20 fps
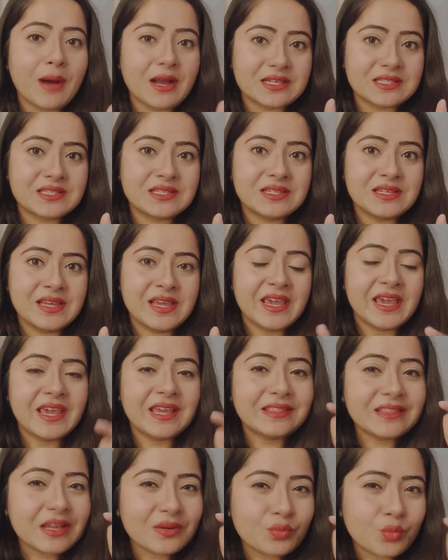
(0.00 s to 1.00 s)
but
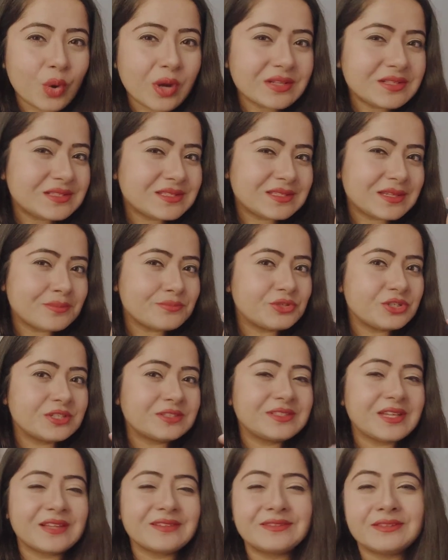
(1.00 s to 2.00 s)
in that one
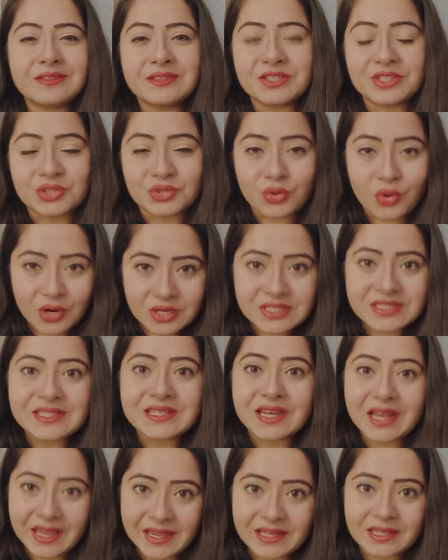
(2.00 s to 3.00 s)
subject that they did not
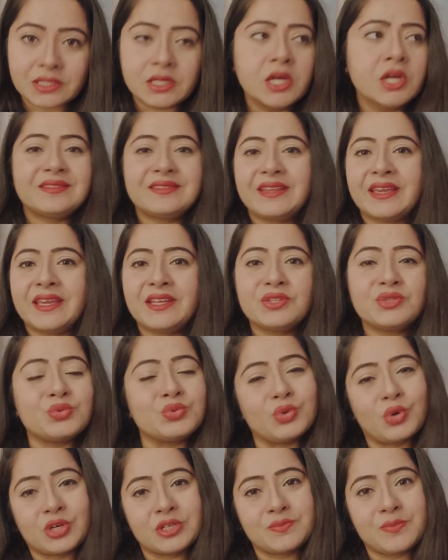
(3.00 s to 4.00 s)
like, they
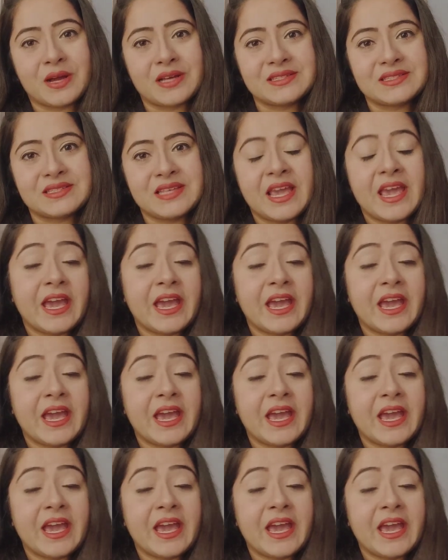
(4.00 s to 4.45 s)
do not pass.